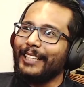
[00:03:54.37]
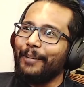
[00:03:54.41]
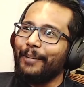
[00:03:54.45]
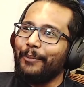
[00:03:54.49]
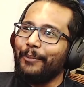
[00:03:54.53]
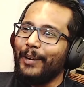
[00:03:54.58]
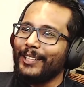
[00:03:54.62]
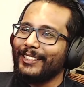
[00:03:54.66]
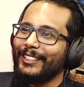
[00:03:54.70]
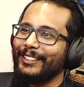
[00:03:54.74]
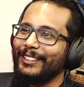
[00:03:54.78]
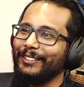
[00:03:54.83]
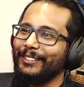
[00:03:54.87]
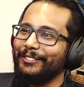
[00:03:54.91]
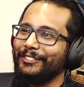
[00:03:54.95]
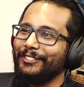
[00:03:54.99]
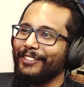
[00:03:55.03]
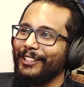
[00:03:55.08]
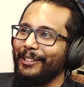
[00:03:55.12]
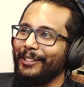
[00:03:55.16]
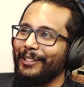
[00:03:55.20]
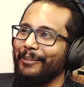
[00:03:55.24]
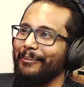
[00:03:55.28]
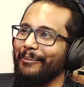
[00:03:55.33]
wish I watched the
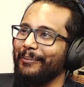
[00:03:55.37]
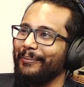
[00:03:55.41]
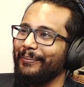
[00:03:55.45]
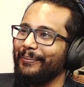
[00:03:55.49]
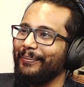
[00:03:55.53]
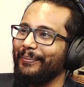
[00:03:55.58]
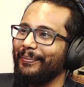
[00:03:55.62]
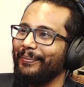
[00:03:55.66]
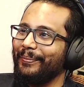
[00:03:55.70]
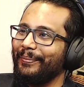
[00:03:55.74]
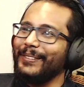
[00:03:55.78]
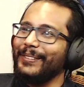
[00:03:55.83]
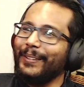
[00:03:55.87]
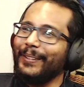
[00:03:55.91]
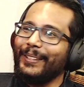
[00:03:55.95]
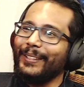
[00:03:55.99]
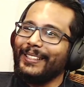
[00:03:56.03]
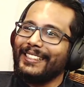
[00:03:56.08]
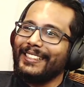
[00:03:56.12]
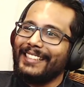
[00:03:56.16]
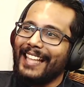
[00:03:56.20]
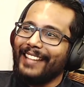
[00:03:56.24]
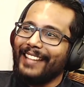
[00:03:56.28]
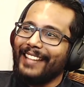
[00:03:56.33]
film to
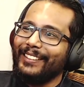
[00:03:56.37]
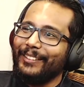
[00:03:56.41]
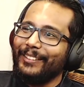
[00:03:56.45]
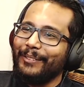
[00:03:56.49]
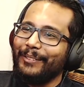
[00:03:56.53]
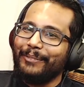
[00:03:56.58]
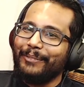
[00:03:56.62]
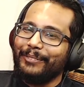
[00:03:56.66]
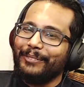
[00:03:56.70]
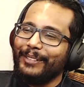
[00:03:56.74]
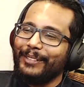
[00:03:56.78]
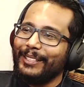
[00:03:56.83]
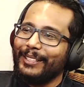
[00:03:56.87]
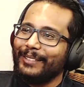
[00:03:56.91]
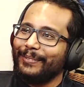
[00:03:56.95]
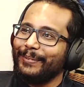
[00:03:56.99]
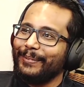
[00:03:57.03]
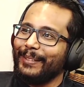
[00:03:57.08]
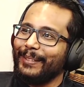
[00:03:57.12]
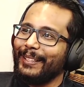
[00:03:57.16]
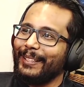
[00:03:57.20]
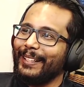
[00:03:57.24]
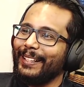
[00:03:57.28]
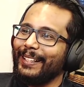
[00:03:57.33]
understand the reference,
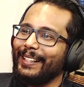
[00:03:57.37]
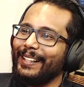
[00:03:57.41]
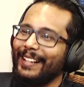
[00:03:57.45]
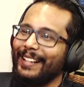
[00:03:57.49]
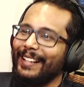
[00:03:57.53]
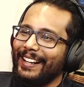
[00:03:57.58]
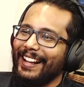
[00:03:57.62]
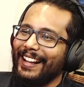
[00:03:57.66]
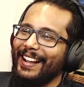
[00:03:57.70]
but